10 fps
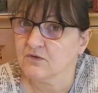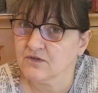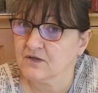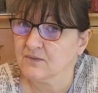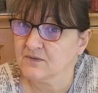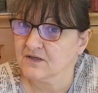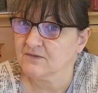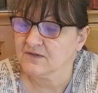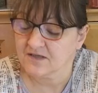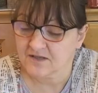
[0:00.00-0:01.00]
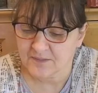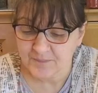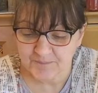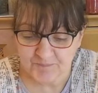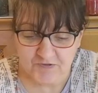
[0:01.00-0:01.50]
you, thank you, thank you, thank
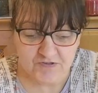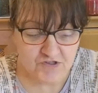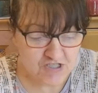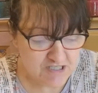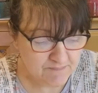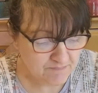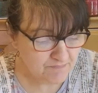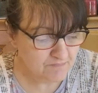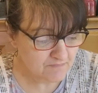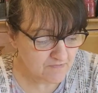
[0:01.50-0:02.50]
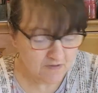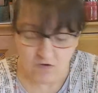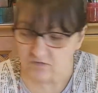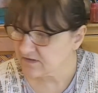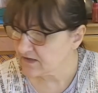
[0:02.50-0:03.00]
you, because she
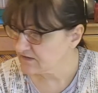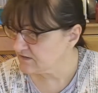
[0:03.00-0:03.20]
contacted